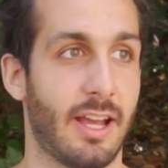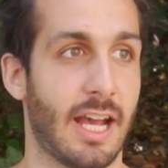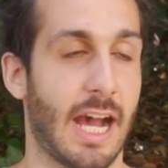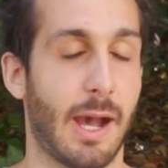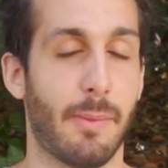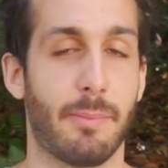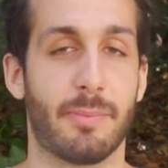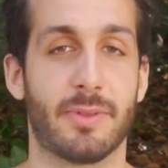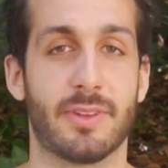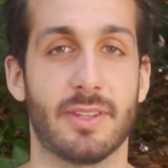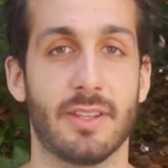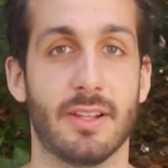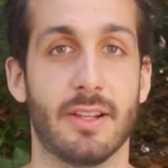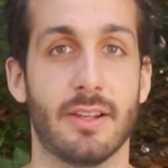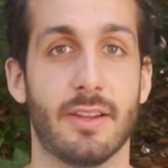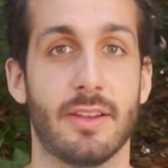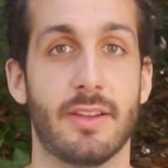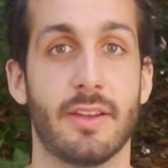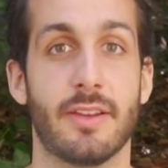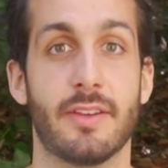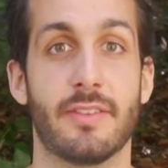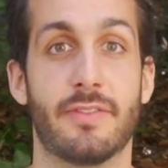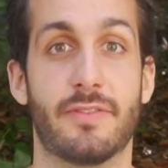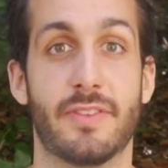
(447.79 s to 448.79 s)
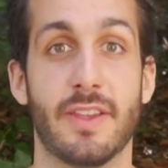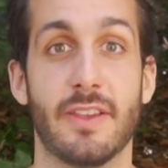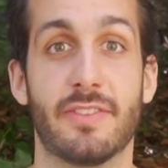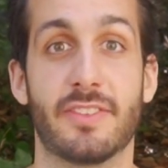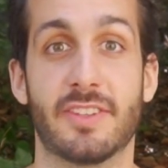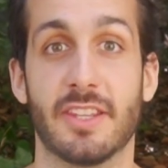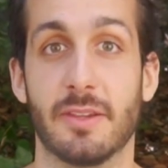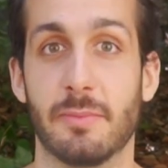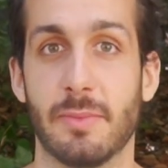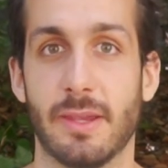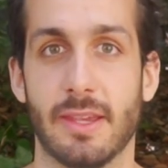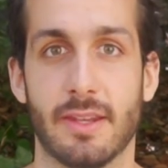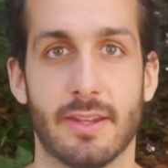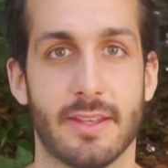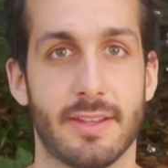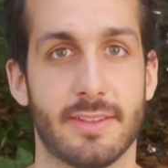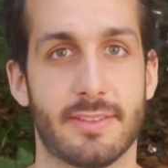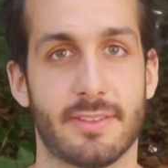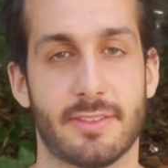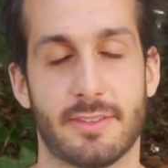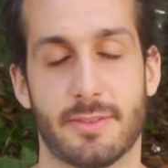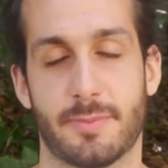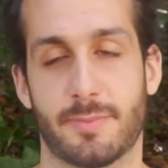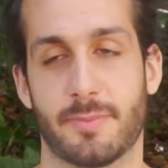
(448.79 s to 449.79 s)
up till 50
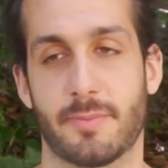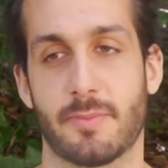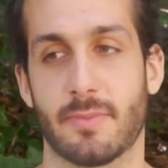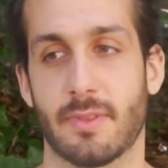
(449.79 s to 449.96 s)
minutes.